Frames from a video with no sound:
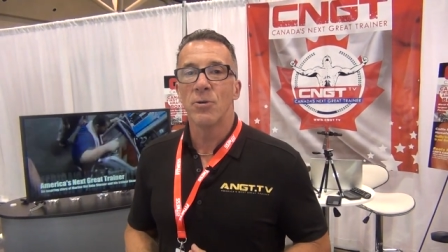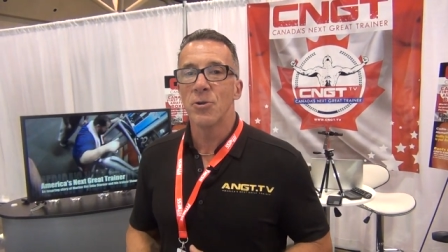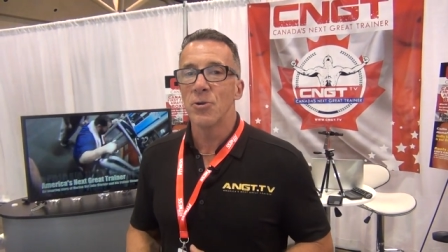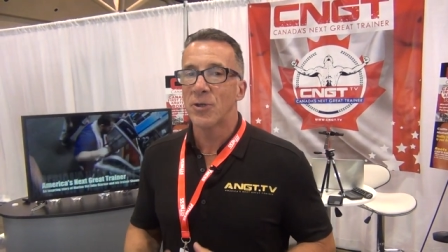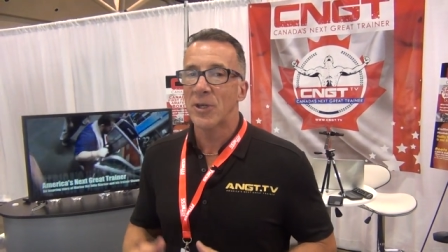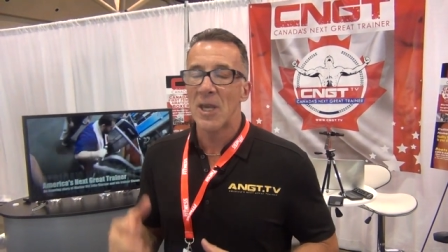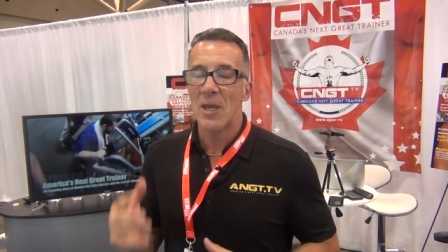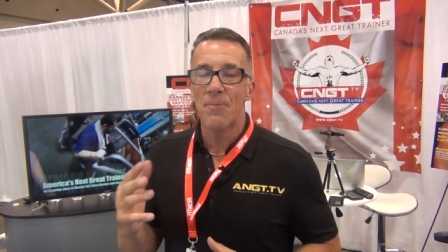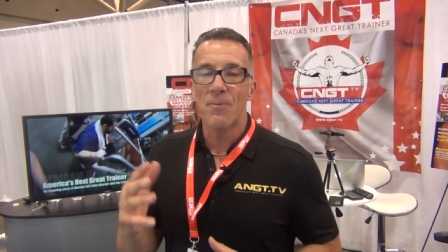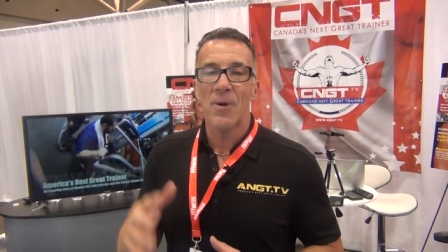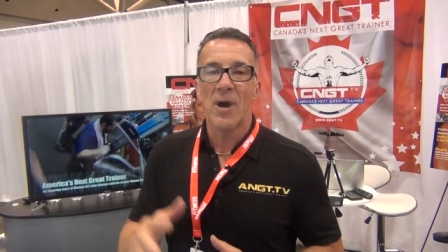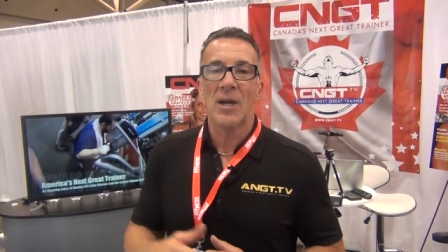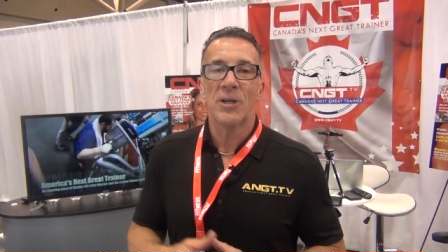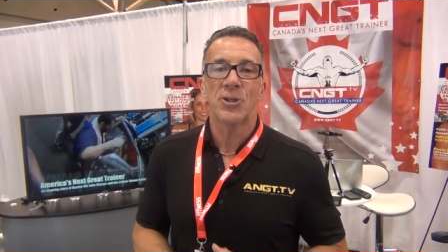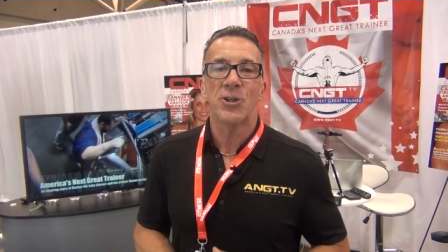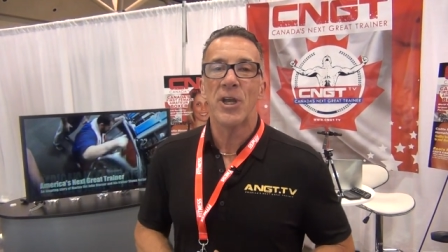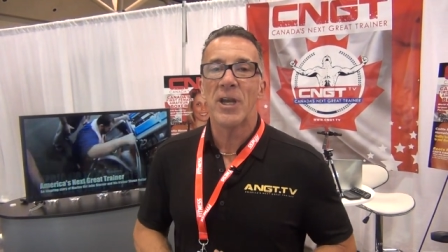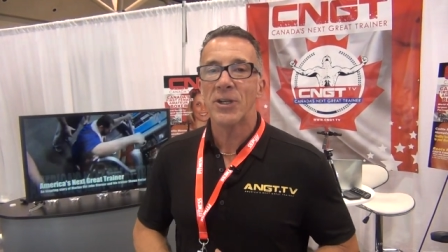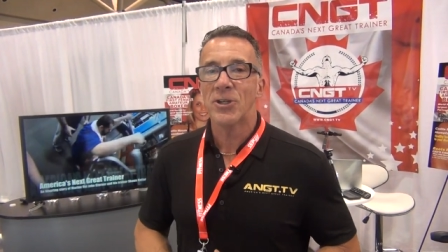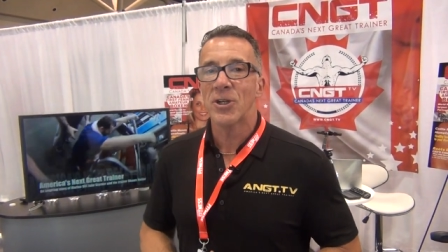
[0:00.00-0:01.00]
You keep on
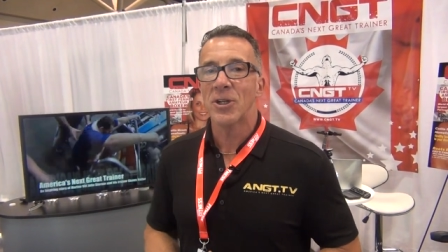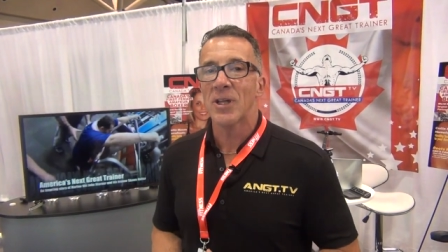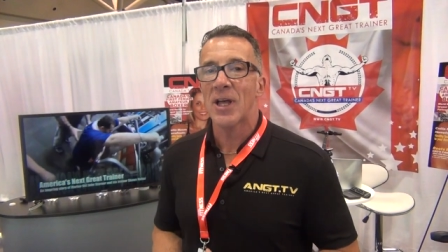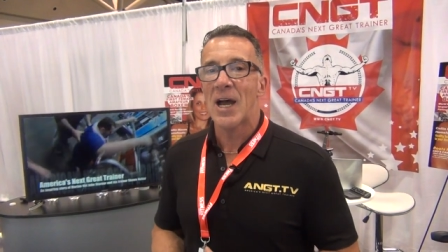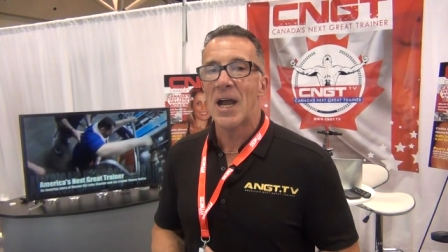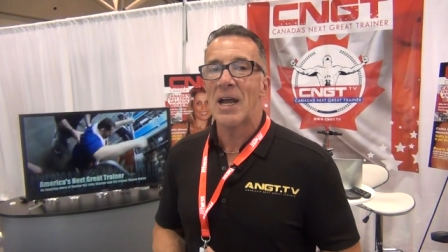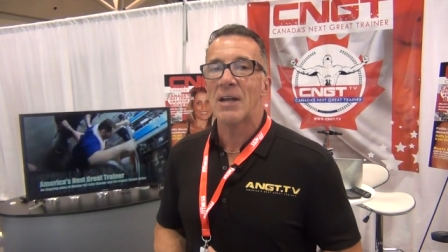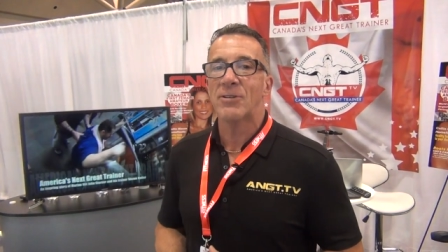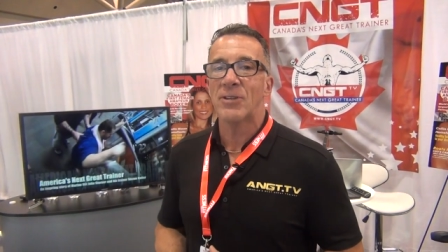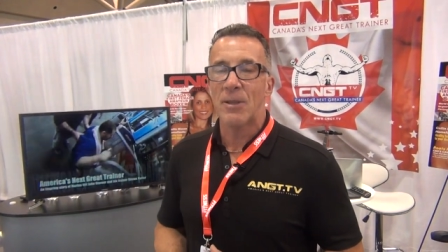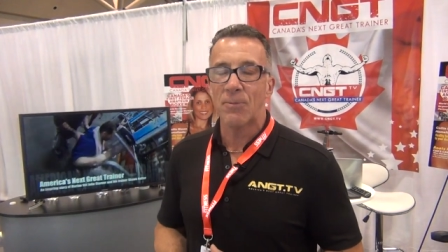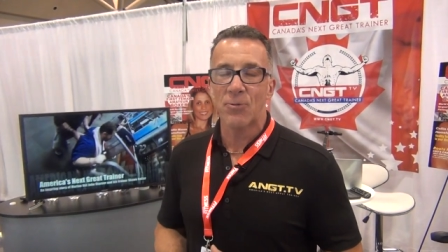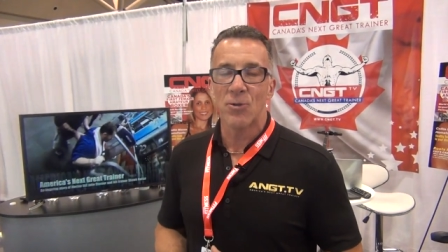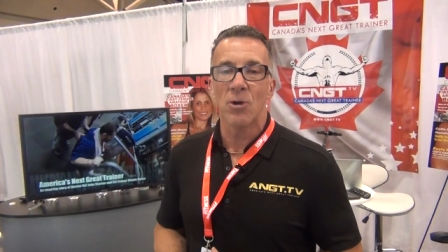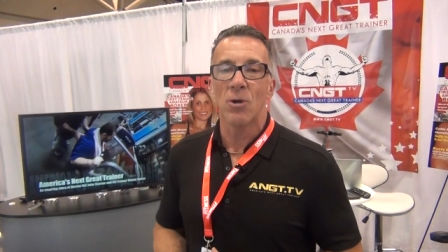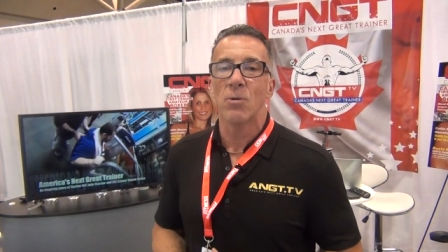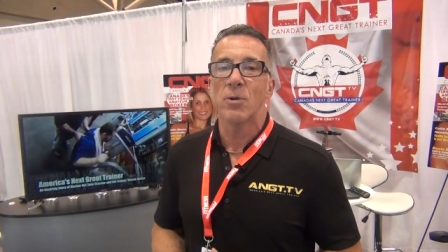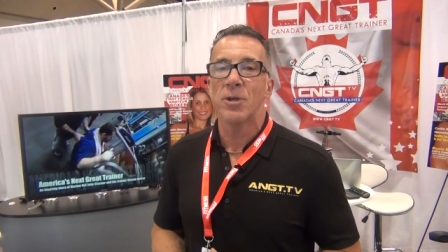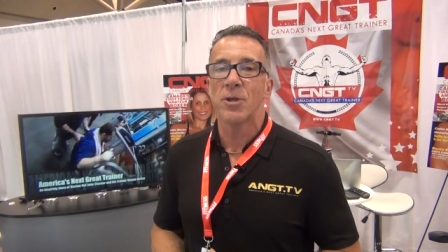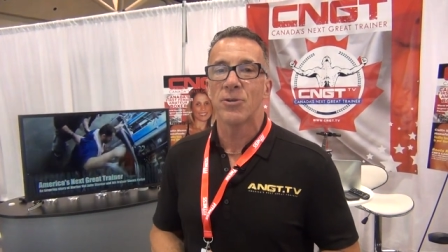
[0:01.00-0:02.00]
changing lives. Keep
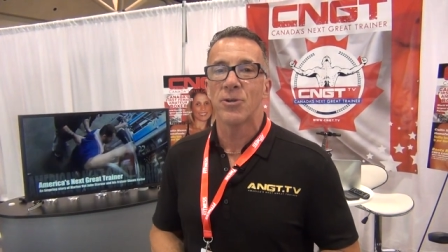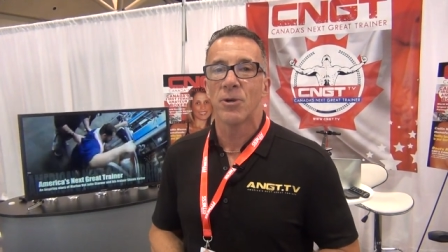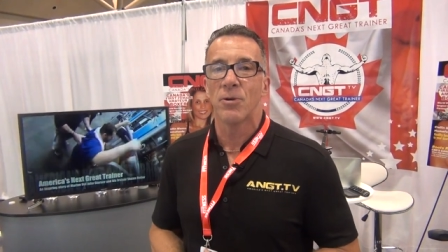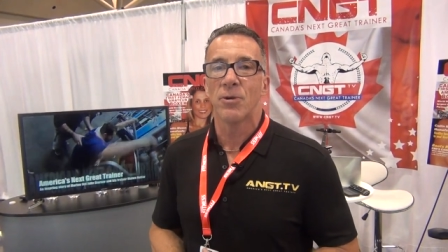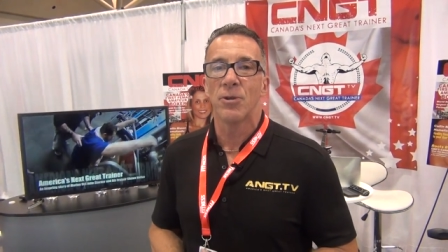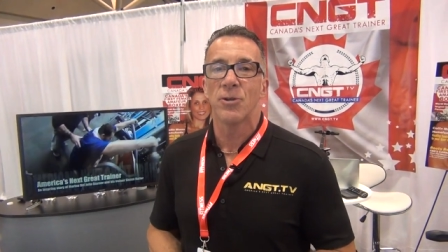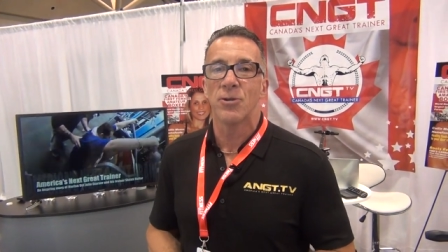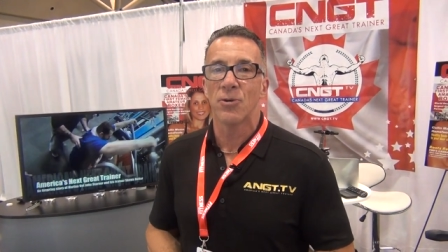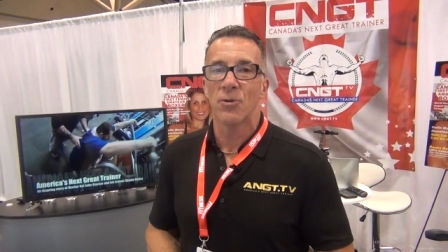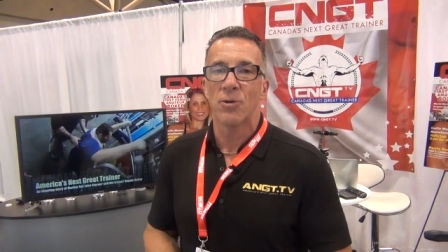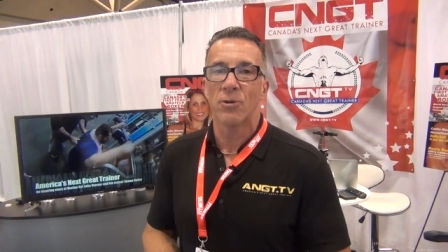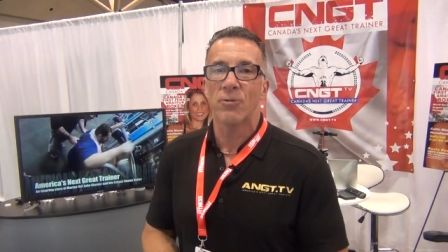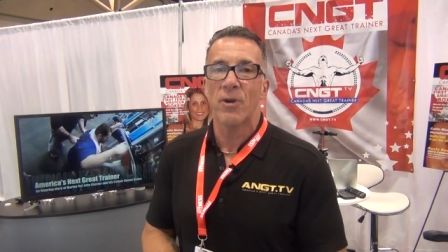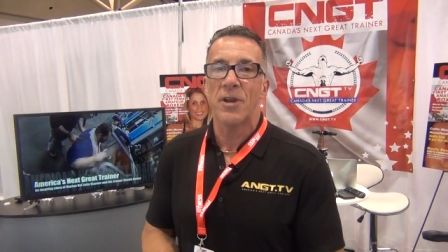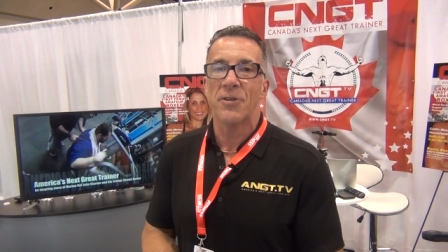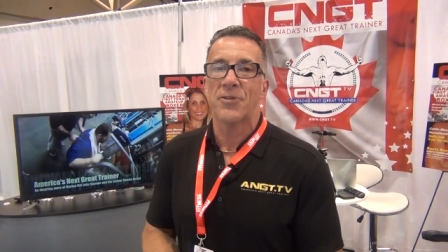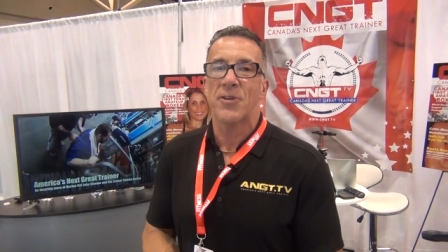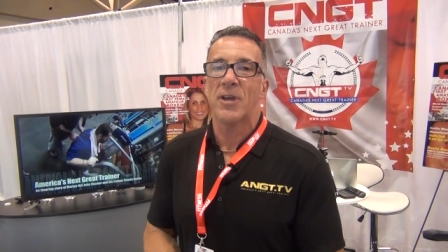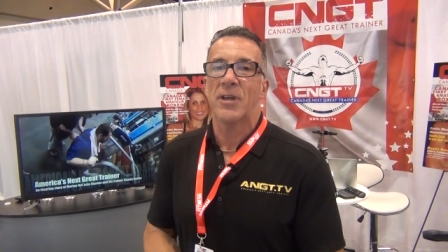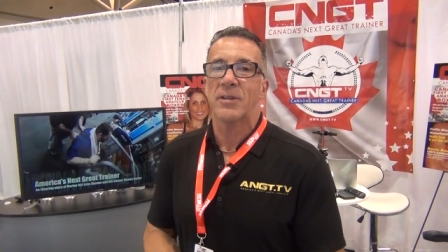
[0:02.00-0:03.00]
doing what you're doing. You're doing
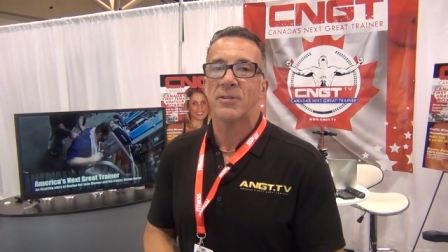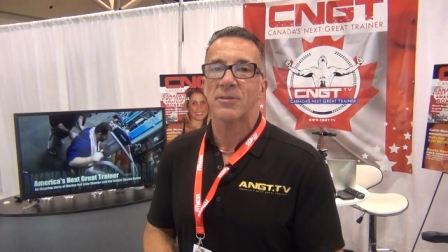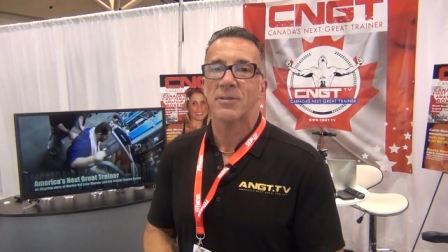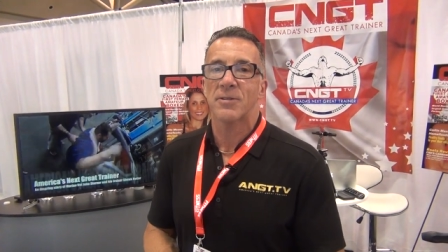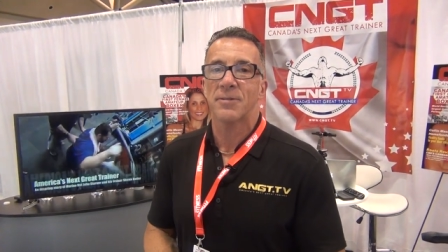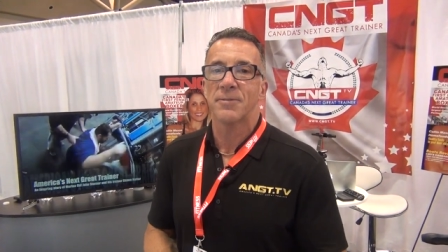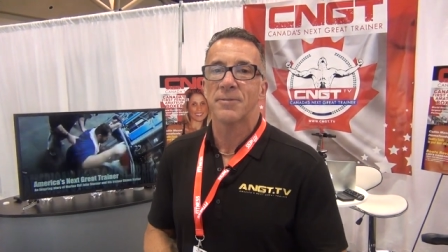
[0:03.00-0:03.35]
great things.